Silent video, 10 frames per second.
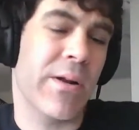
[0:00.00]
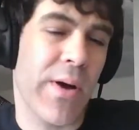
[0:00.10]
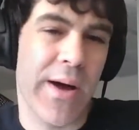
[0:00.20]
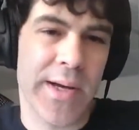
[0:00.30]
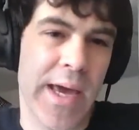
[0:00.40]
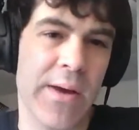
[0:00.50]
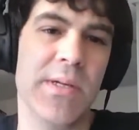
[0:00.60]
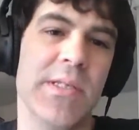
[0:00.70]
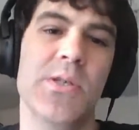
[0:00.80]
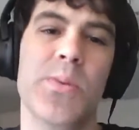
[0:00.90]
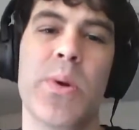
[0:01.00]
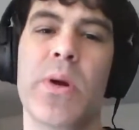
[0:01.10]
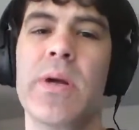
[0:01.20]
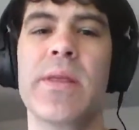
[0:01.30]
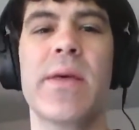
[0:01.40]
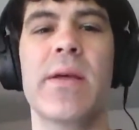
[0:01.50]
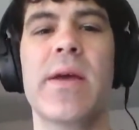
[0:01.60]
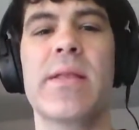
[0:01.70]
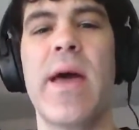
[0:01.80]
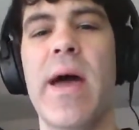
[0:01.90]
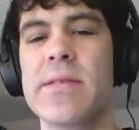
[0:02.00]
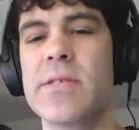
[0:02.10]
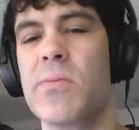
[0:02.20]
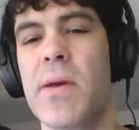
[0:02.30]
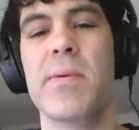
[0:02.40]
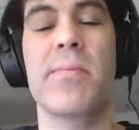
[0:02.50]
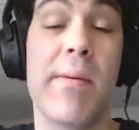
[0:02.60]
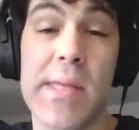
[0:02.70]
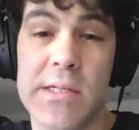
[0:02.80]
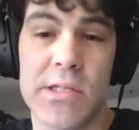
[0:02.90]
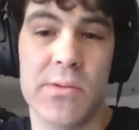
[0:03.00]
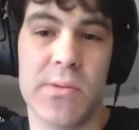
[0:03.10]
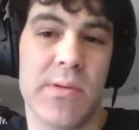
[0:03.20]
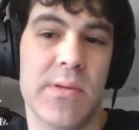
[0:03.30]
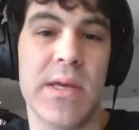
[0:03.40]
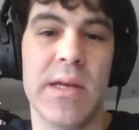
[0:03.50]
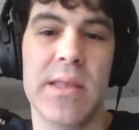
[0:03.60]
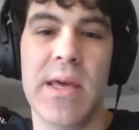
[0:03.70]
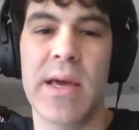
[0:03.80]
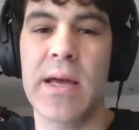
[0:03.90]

I don't know how gate receipts work or anything like that. So maybe they just don't get anything.